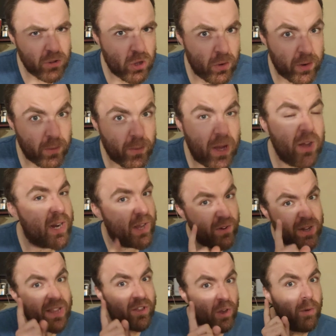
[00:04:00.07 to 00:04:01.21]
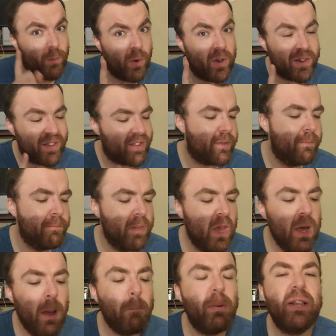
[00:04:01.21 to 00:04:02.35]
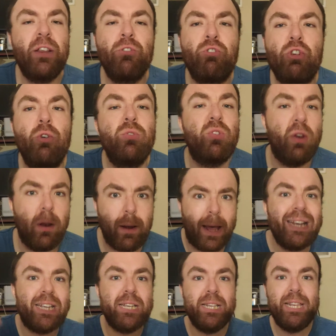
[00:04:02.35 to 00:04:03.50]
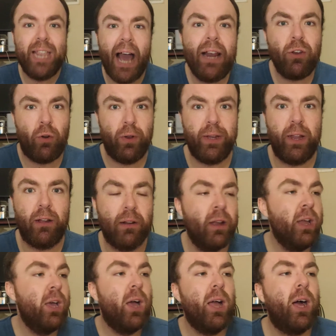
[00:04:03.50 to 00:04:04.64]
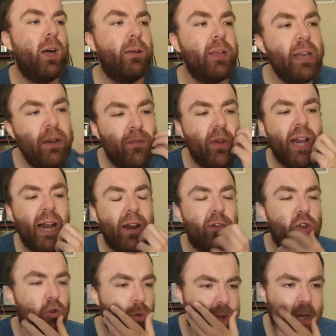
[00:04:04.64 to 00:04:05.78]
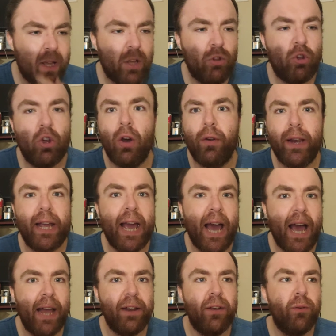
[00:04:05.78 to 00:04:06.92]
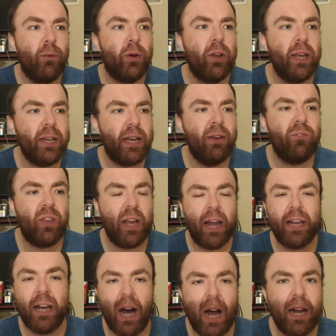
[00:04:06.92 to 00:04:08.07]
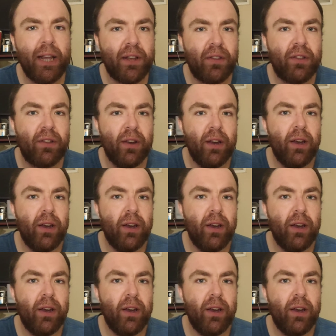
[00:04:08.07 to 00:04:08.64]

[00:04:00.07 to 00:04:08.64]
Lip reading: show in a while, and I only saw it once. But there's shows like that on there. Even that Australian show they had, where they give the Iconics